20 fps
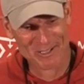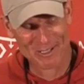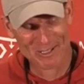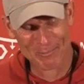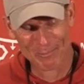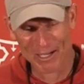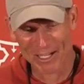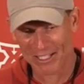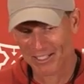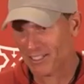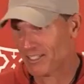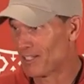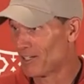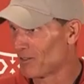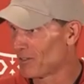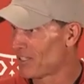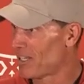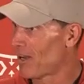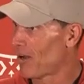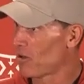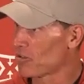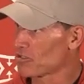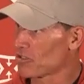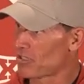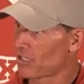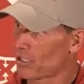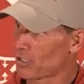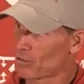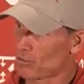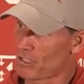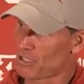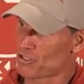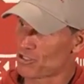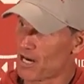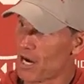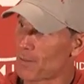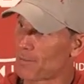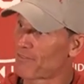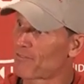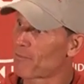But, you know, also did a great
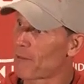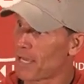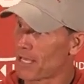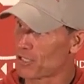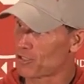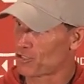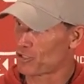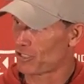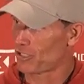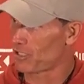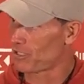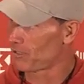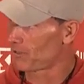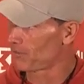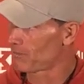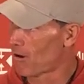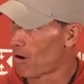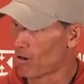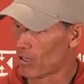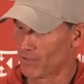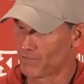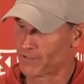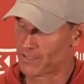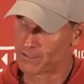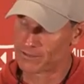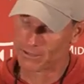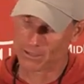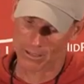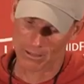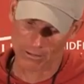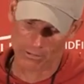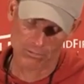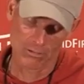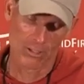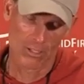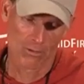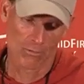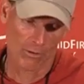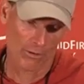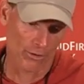job of managing all of it, you know,
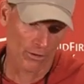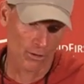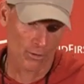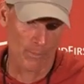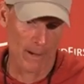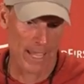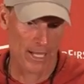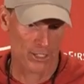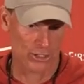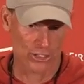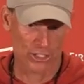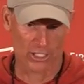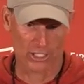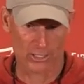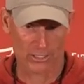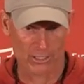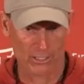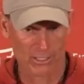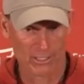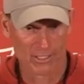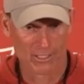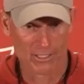whether you're managing